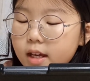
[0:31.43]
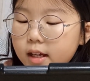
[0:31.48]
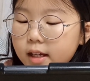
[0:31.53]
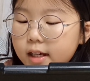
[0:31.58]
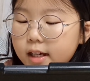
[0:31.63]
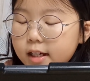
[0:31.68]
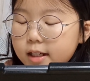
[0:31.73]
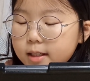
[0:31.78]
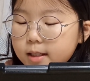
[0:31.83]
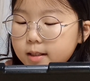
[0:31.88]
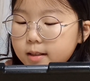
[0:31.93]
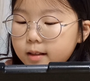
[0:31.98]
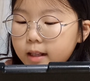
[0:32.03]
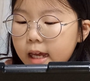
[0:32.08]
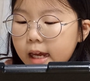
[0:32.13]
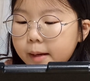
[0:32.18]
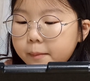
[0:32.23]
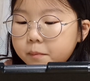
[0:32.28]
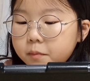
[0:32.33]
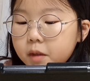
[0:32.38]
he
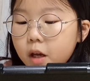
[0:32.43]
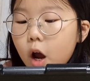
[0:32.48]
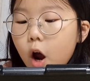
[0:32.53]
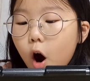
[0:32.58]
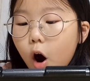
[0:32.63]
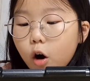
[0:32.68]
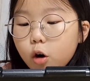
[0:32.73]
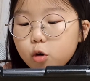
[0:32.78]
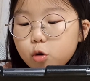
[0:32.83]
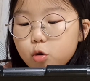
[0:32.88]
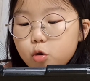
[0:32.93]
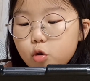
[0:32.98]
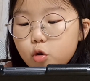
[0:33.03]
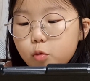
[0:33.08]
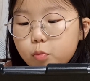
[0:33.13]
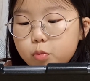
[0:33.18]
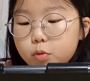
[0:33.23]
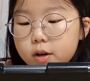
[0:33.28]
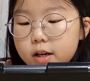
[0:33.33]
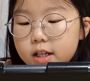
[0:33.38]
exclaimed. A cool
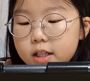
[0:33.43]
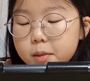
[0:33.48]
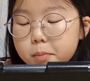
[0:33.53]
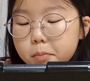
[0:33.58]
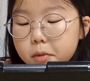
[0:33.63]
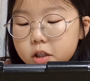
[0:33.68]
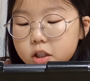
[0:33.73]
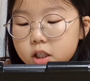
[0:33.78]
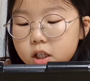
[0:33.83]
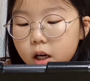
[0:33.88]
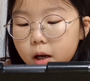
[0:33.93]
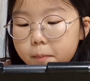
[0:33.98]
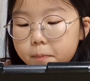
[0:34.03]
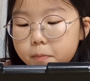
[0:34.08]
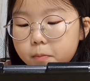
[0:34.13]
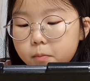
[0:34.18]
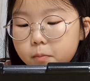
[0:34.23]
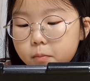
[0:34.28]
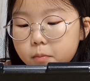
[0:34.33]
breeze must up